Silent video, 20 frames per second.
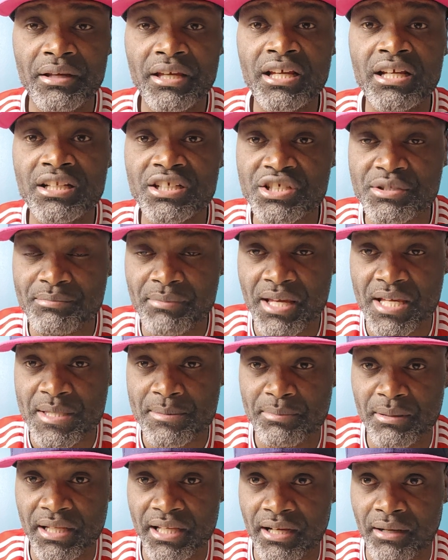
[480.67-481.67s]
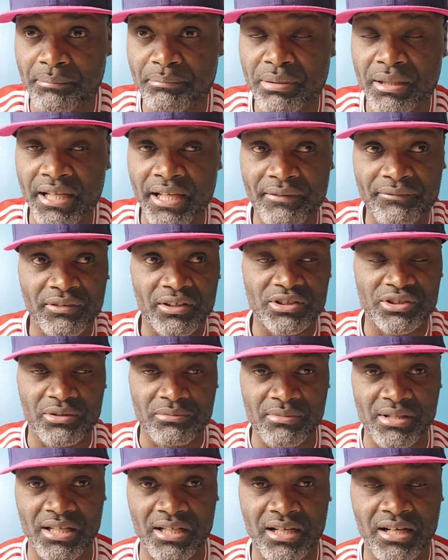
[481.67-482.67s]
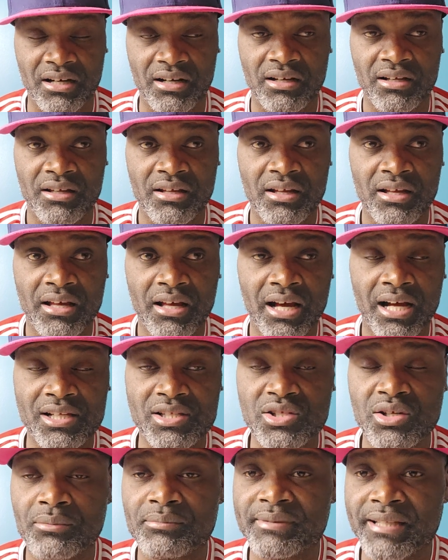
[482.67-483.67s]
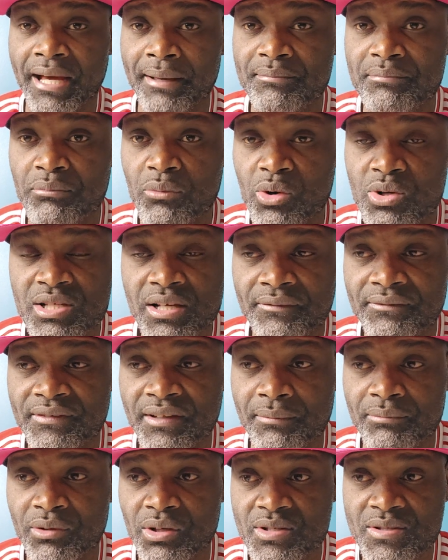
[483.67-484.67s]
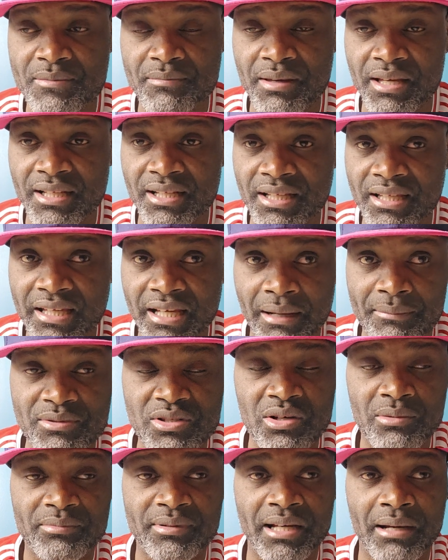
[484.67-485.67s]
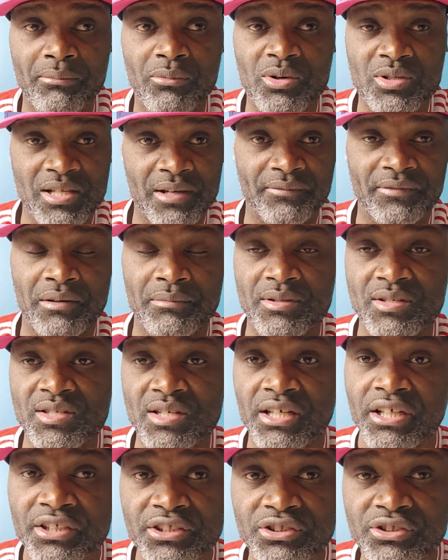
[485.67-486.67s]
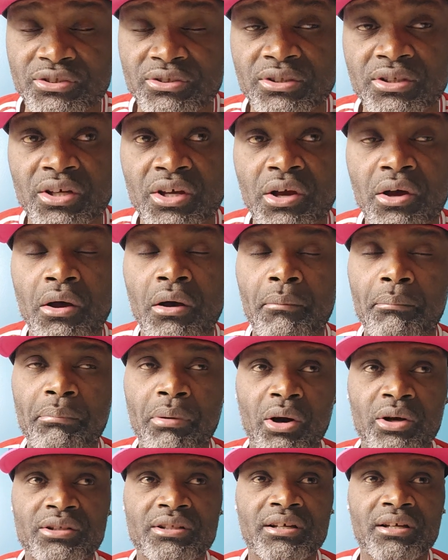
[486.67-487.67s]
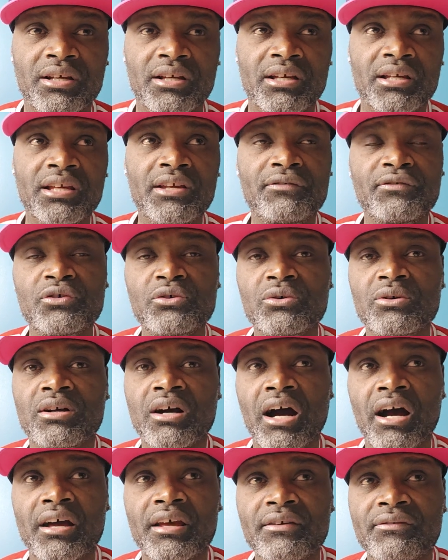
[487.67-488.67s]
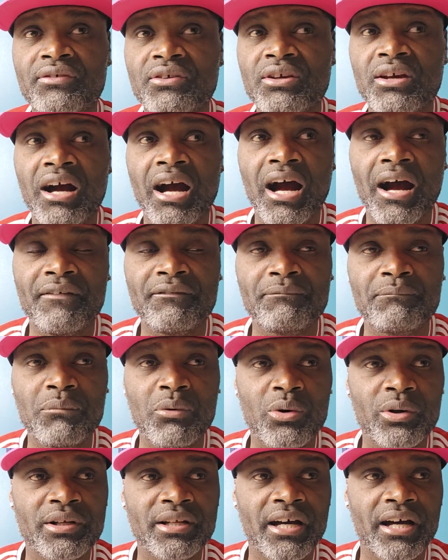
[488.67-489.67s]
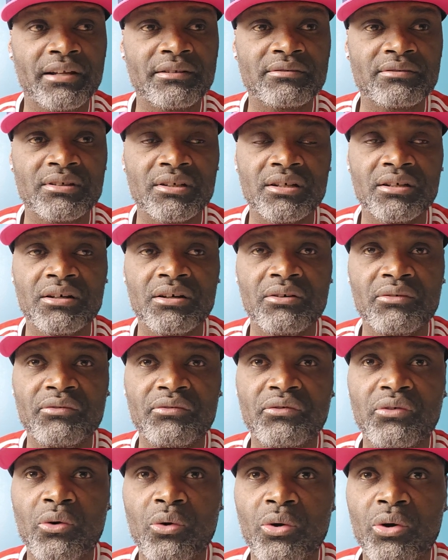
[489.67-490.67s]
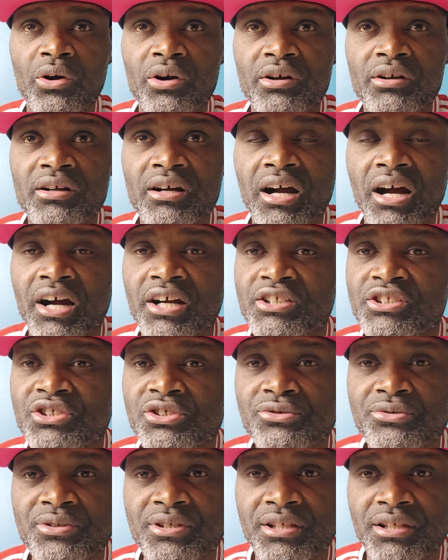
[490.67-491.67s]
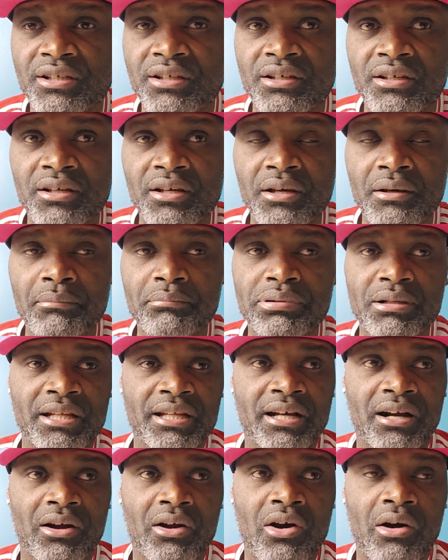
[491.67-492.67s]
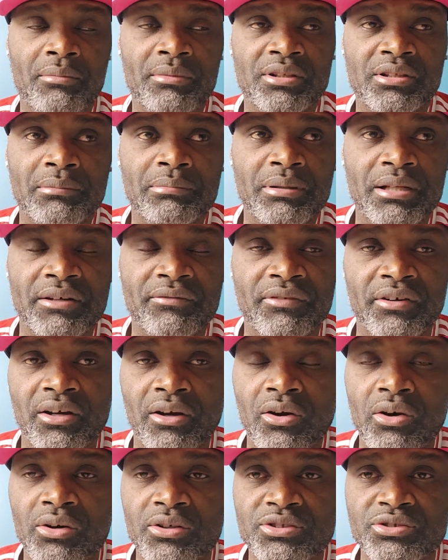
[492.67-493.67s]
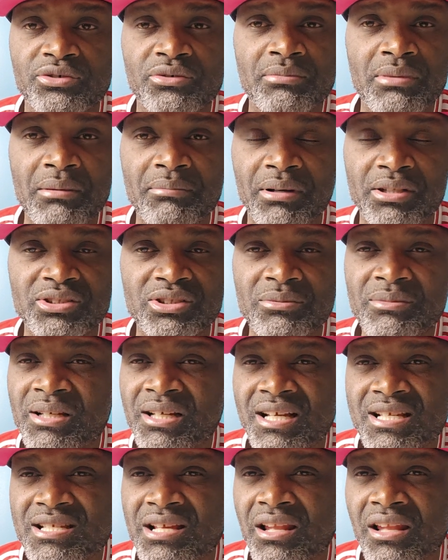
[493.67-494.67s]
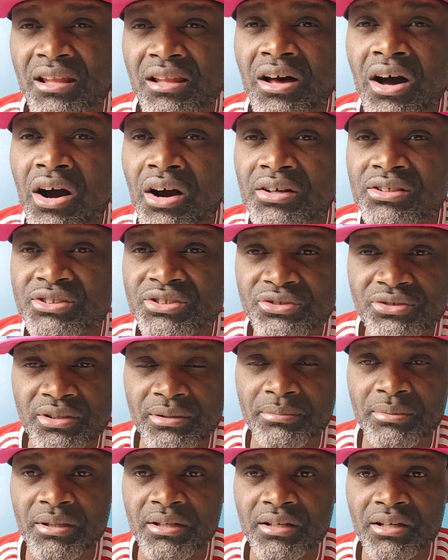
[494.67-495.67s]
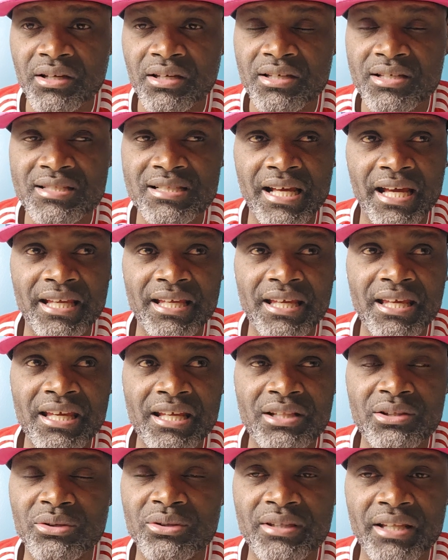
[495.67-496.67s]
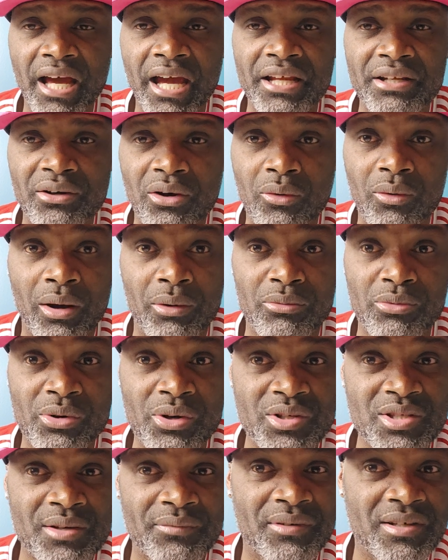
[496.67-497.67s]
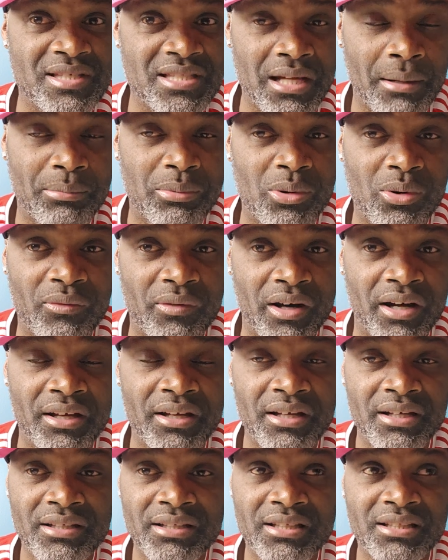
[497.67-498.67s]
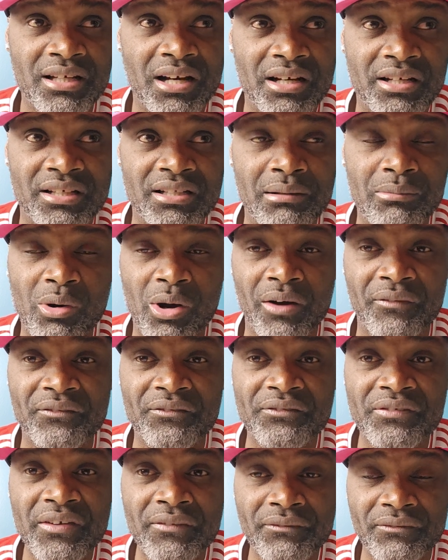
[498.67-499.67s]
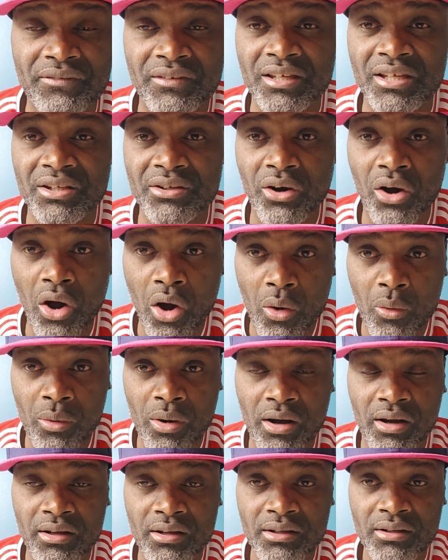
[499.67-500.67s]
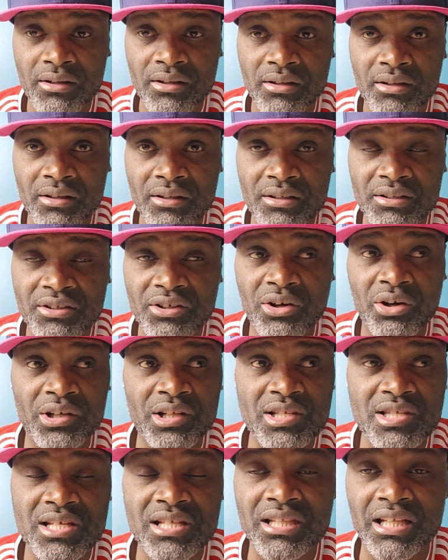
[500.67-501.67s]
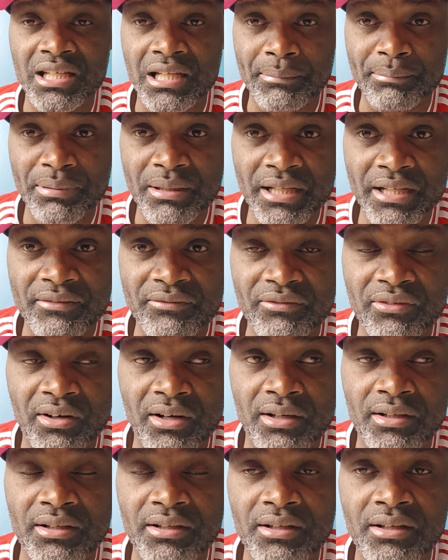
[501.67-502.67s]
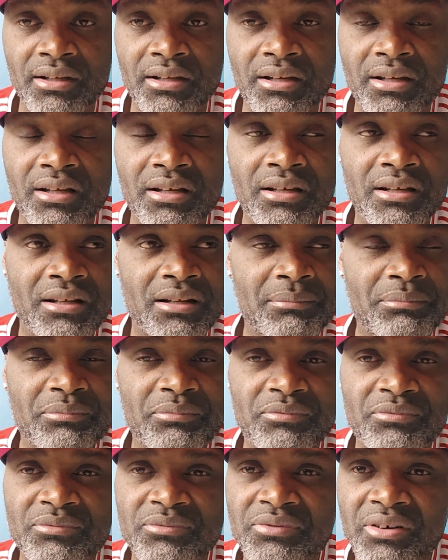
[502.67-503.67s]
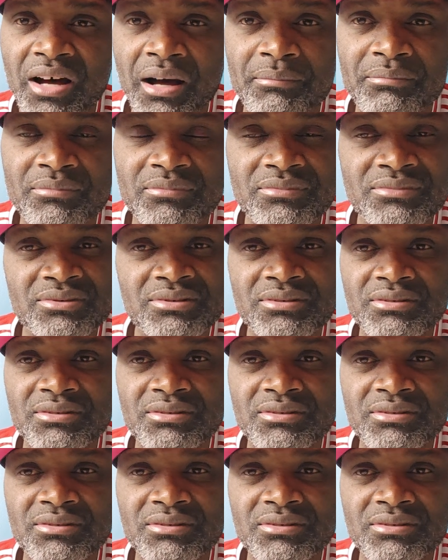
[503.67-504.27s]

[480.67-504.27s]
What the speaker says: English-based player playing for Jamaica, and sometimes most of them doesn't make the camp. Sometimes most of them is injured. But if you have more than 4 or 3 players coming to play for your country, remember Jamaica is a long trip. It's like 8 to 9 hours. Worse if you stop over, you're talking about a 15-hour. You're gonna sit on a plane for. Fam,